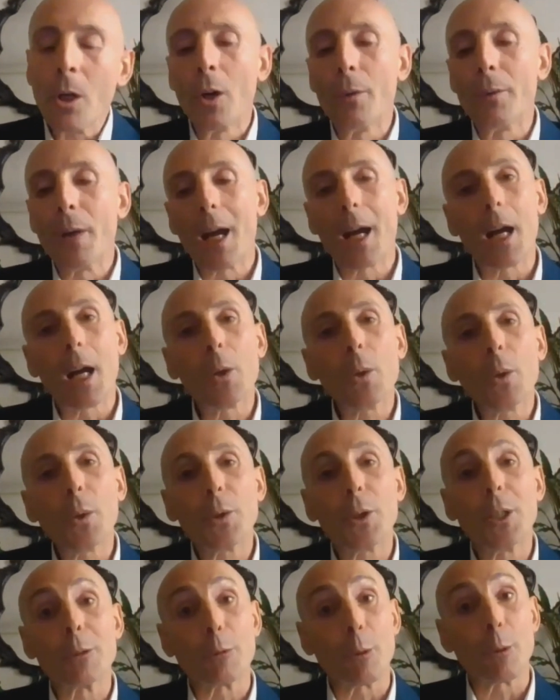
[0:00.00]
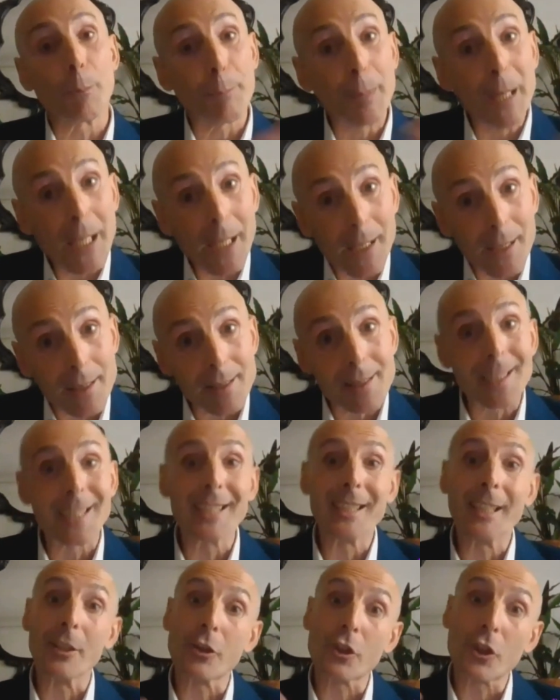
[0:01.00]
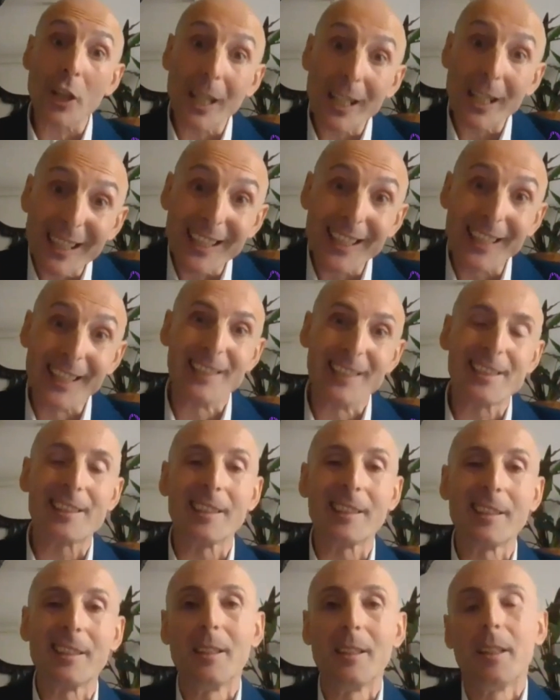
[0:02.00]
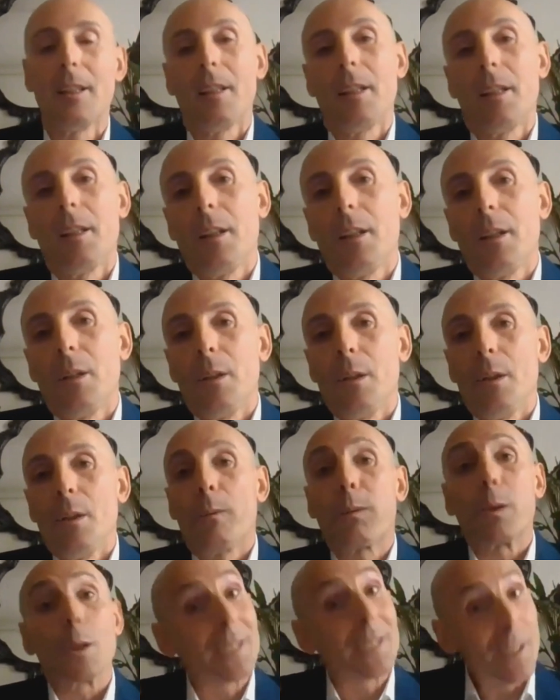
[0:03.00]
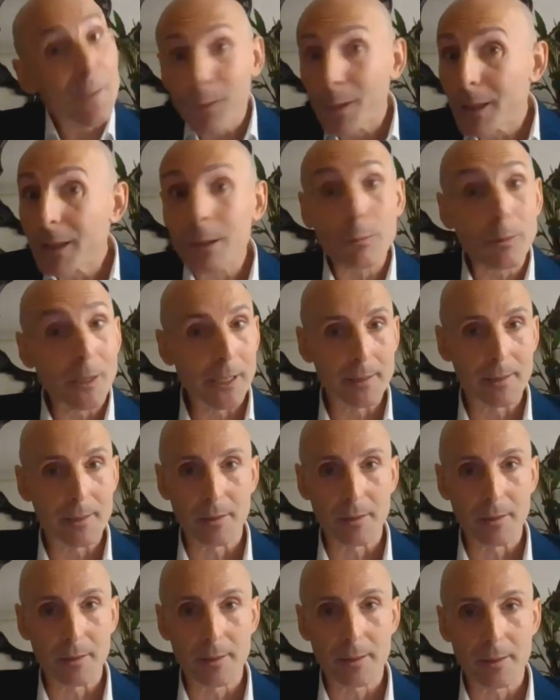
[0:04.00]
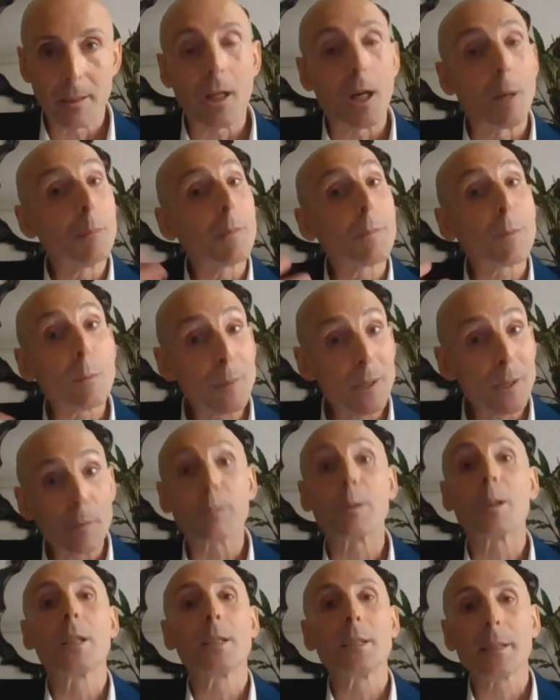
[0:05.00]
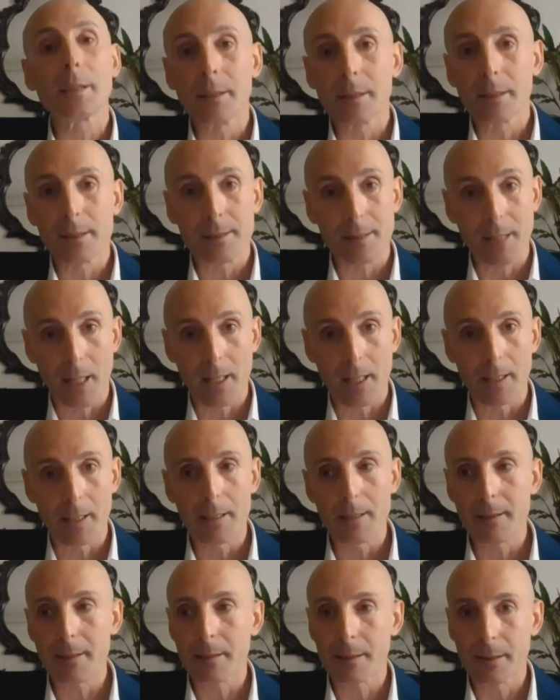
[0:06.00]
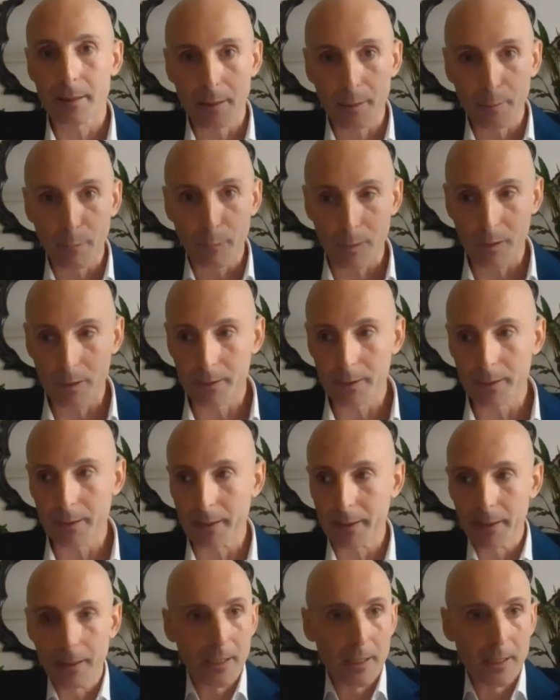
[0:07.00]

of how the Europeans and the Chinese, for different reasons, coming from different sides and different